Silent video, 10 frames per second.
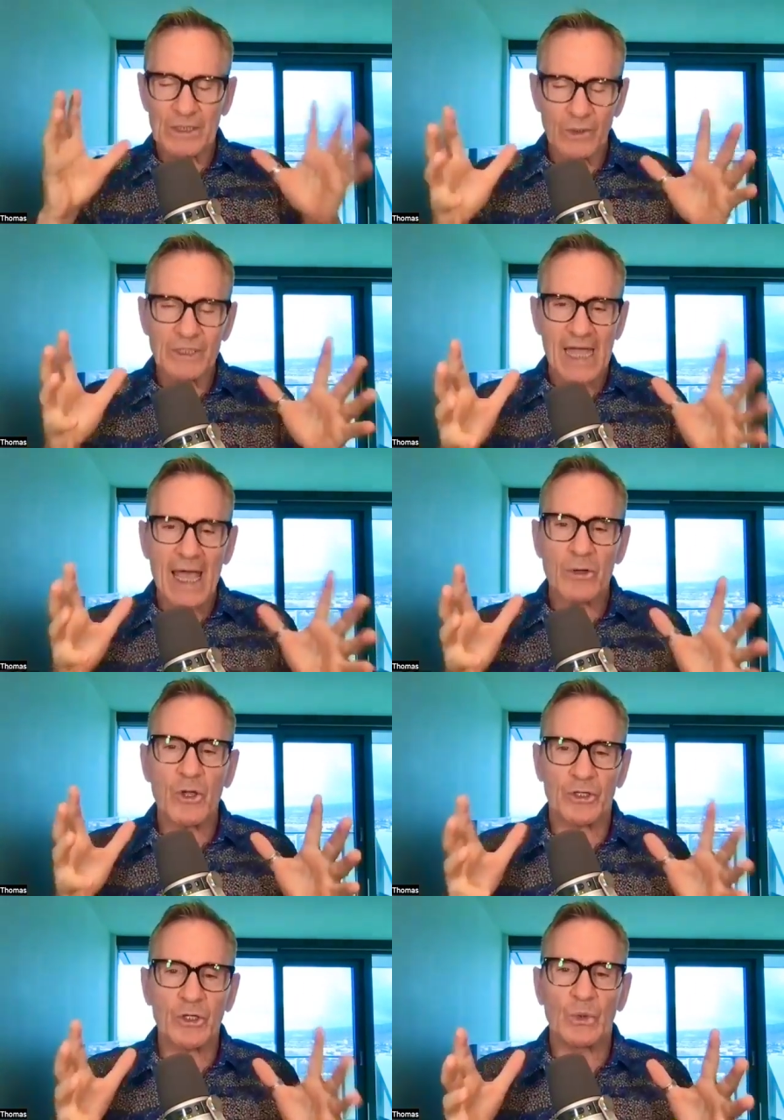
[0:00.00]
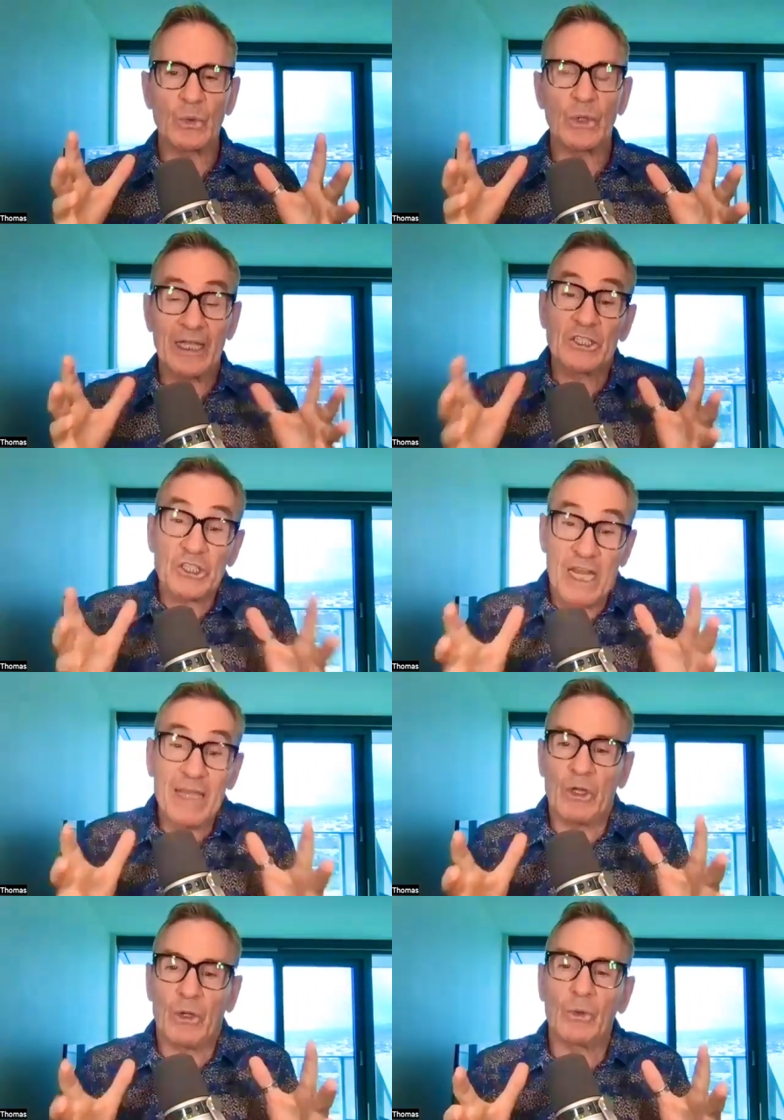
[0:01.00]
to go to town on you and
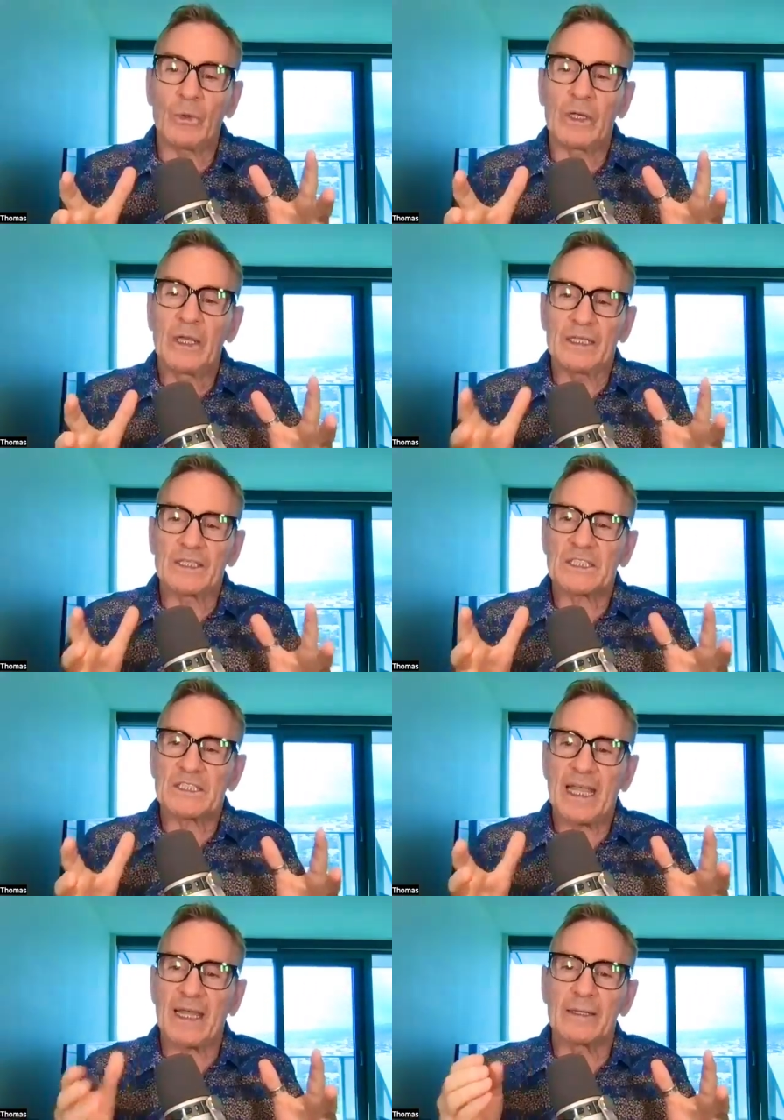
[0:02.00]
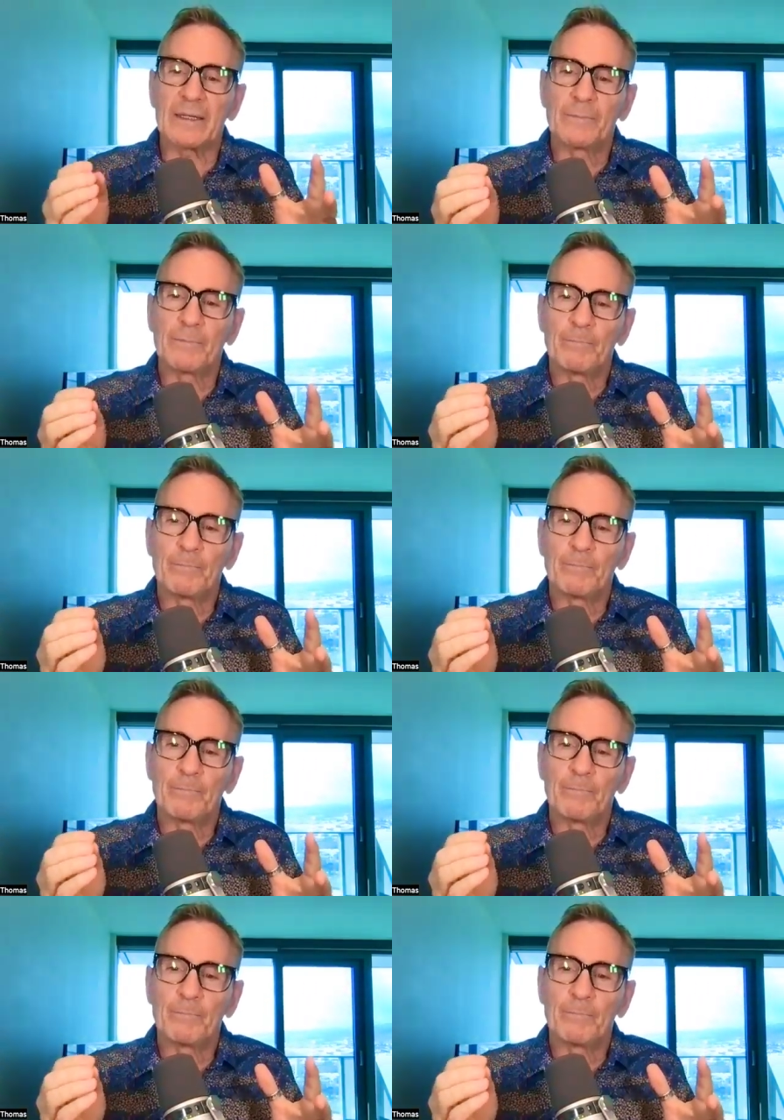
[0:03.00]
shame you. Instead,